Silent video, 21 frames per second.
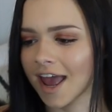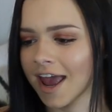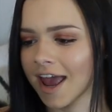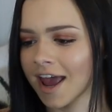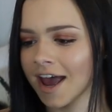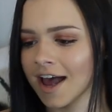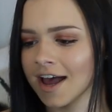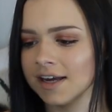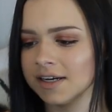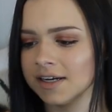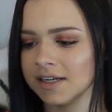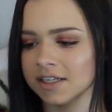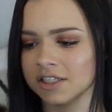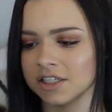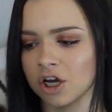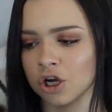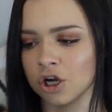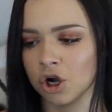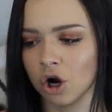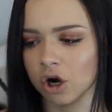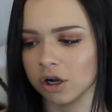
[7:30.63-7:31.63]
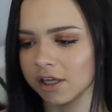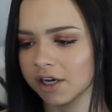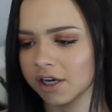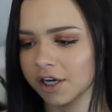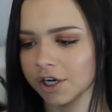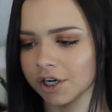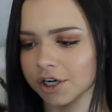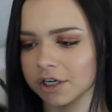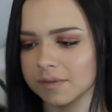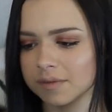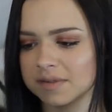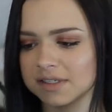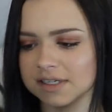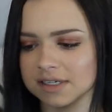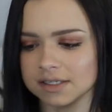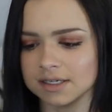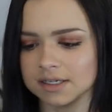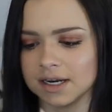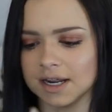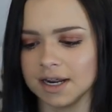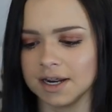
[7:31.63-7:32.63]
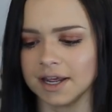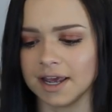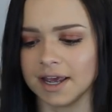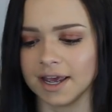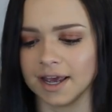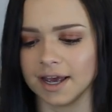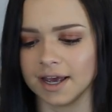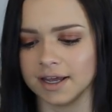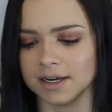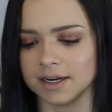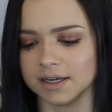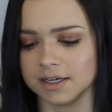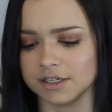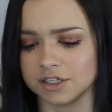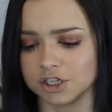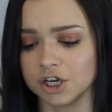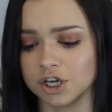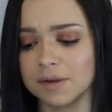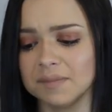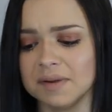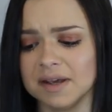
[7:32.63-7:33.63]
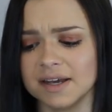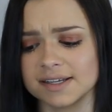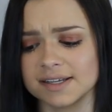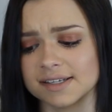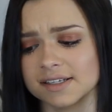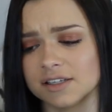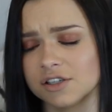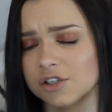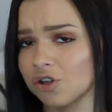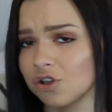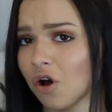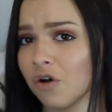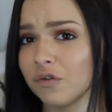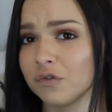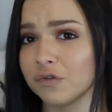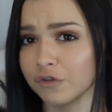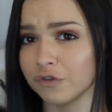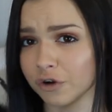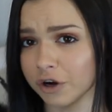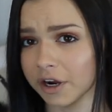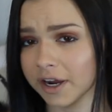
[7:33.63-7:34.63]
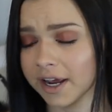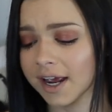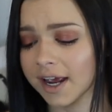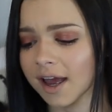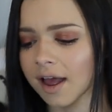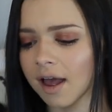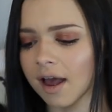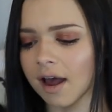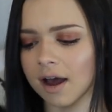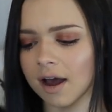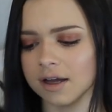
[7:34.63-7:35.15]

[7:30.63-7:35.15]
and it's a garlic and herb seasoning, and it's good because it's salt-free,